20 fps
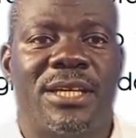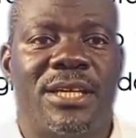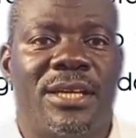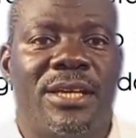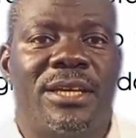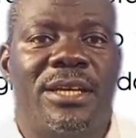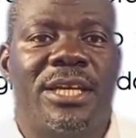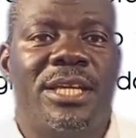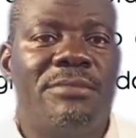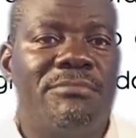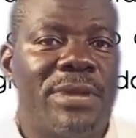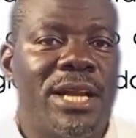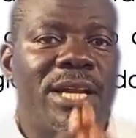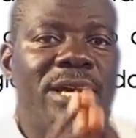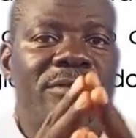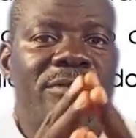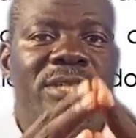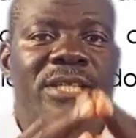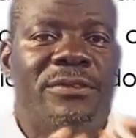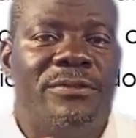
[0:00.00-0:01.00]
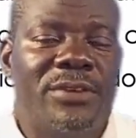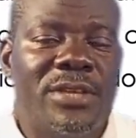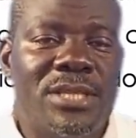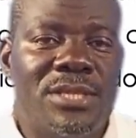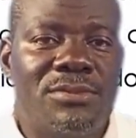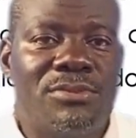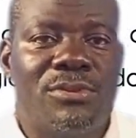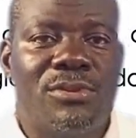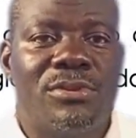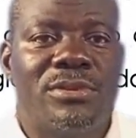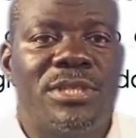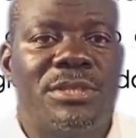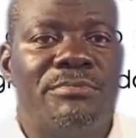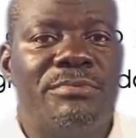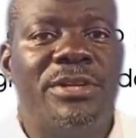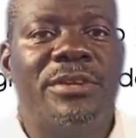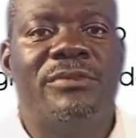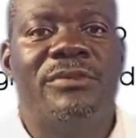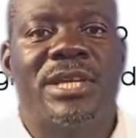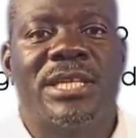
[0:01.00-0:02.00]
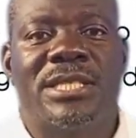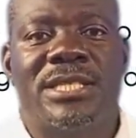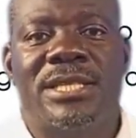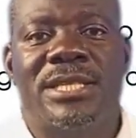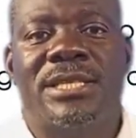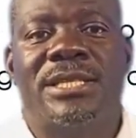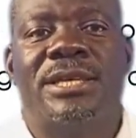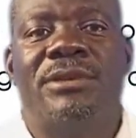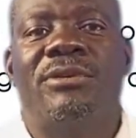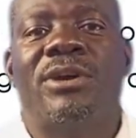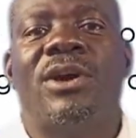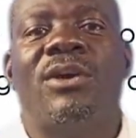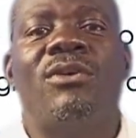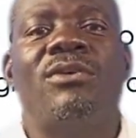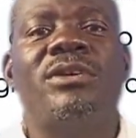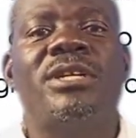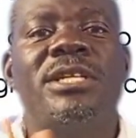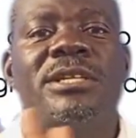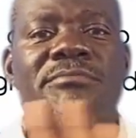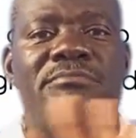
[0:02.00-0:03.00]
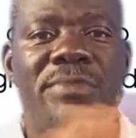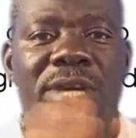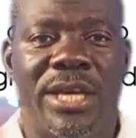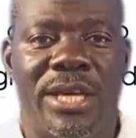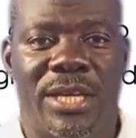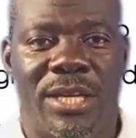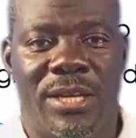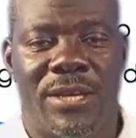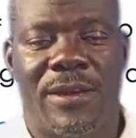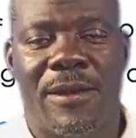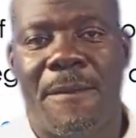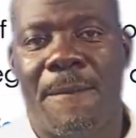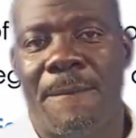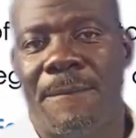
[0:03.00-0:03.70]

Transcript: In Malawi Defense Force, previously they were only men,